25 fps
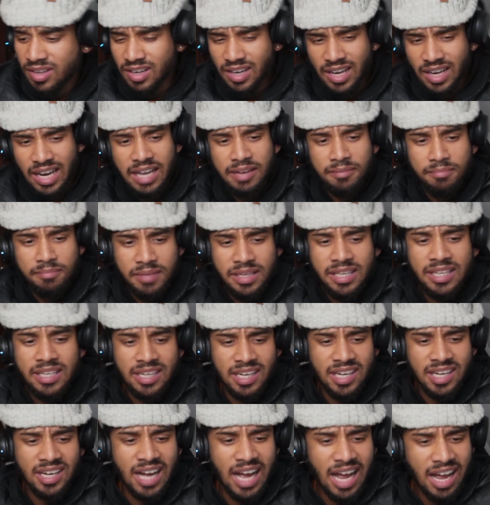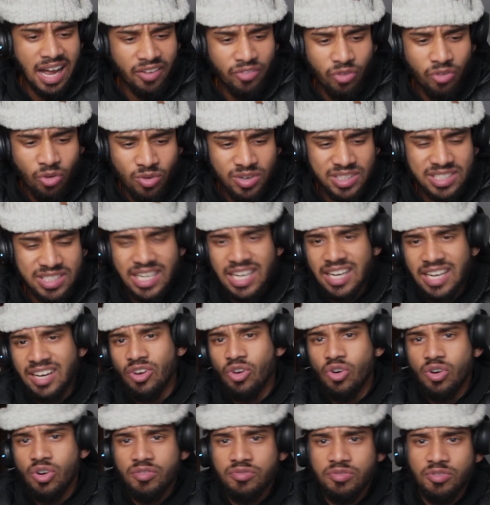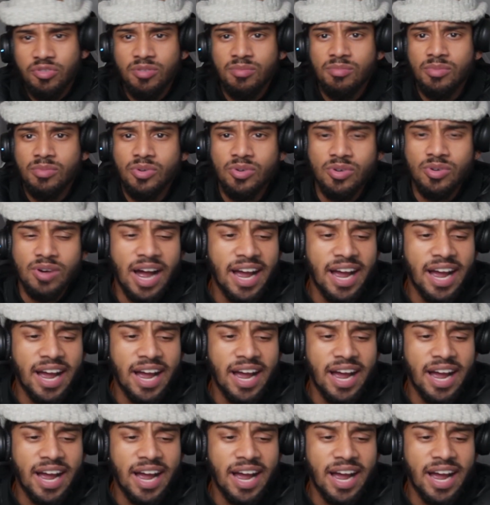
Like me, now I've always liked long form more.